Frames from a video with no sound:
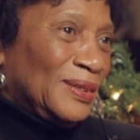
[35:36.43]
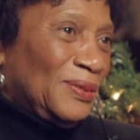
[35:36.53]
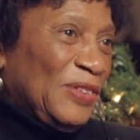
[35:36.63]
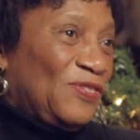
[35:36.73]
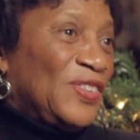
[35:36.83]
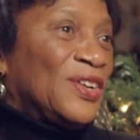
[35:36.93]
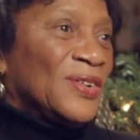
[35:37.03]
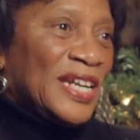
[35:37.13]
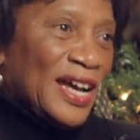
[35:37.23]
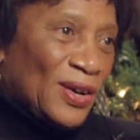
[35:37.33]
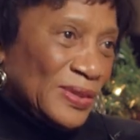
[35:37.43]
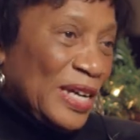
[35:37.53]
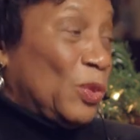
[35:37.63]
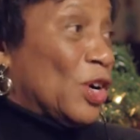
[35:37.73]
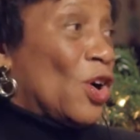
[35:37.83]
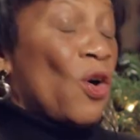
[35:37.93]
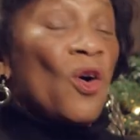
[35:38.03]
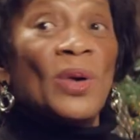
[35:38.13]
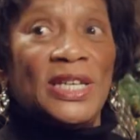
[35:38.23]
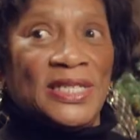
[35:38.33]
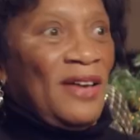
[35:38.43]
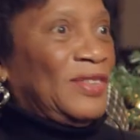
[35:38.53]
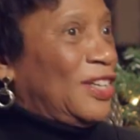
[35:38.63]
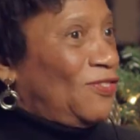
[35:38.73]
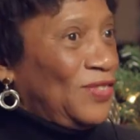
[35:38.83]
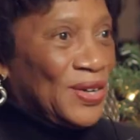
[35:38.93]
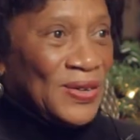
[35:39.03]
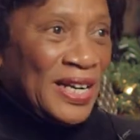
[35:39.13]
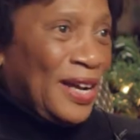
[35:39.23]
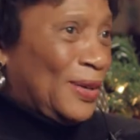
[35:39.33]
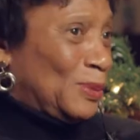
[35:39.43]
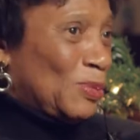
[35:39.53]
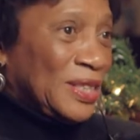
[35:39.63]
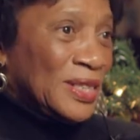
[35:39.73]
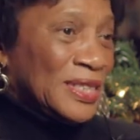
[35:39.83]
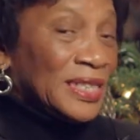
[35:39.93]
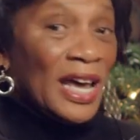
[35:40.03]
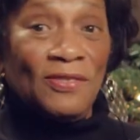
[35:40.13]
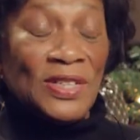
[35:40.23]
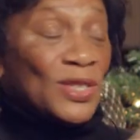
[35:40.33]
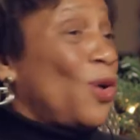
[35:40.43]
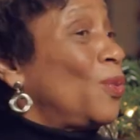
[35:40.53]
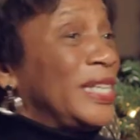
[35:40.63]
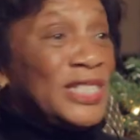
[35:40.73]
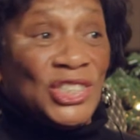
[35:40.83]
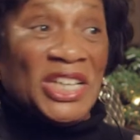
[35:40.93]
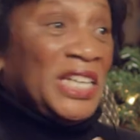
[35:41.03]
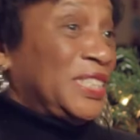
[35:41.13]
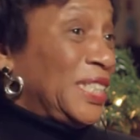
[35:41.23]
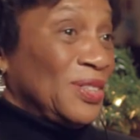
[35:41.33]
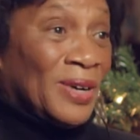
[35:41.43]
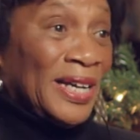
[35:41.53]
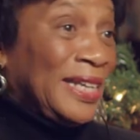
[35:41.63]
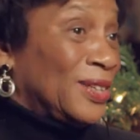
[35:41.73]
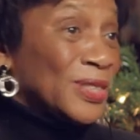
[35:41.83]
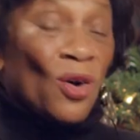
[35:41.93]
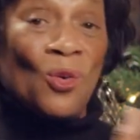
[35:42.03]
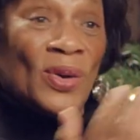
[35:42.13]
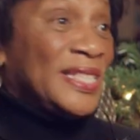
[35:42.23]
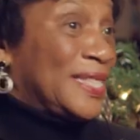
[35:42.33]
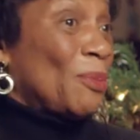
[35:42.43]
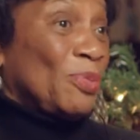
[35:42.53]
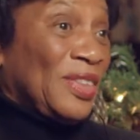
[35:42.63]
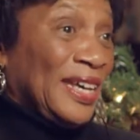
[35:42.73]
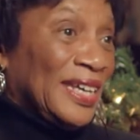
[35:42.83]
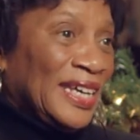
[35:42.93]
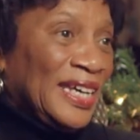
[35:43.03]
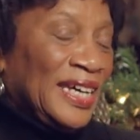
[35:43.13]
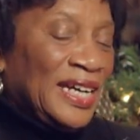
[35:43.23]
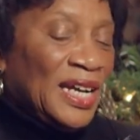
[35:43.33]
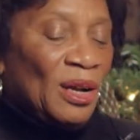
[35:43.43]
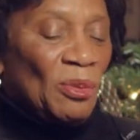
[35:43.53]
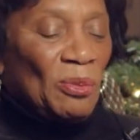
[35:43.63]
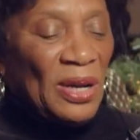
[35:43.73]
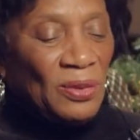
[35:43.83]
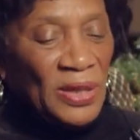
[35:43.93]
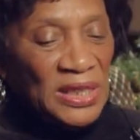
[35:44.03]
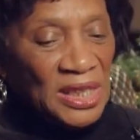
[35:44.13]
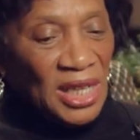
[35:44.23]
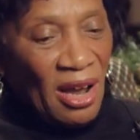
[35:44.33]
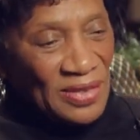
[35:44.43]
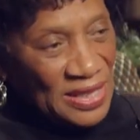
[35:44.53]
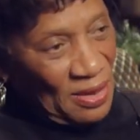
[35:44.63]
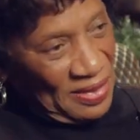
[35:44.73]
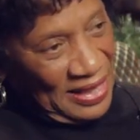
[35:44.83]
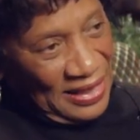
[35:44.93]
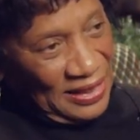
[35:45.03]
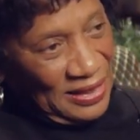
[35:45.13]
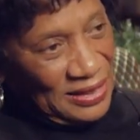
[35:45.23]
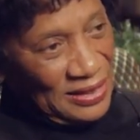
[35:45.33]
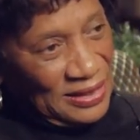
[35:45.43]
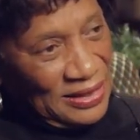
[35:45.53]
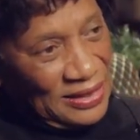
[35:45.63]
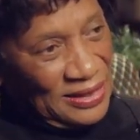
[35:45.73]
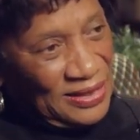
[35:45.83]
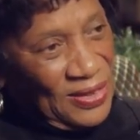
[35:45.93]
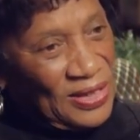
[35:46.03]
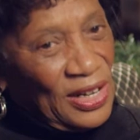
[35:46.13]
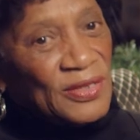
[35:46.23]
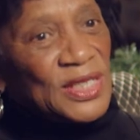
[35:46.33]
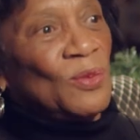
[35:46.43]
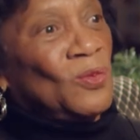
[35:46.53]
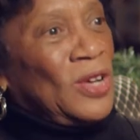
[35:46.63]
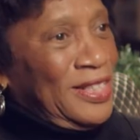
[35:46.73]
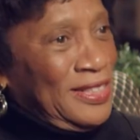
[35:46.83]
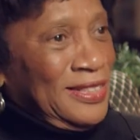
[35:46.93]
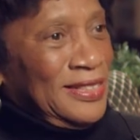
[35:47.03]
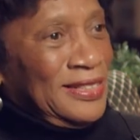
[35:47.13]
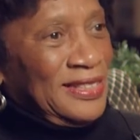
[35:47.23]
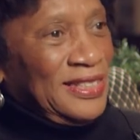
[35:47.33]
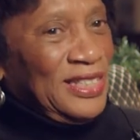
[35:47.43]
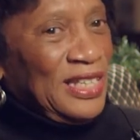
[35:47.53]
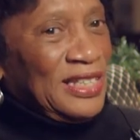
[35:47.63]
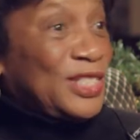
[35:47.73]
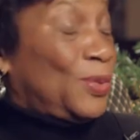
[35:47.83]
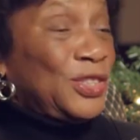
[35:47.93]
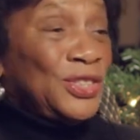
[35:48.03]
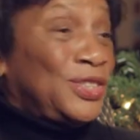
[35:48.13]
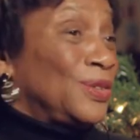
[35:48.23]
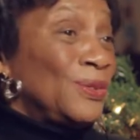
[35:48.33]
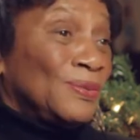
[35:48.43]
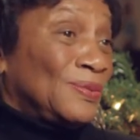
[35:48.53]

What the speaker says: We figure it out, and we're always having to figure it out because life is always changing, right? There's always something. But when you love something or love someone, that's what you do.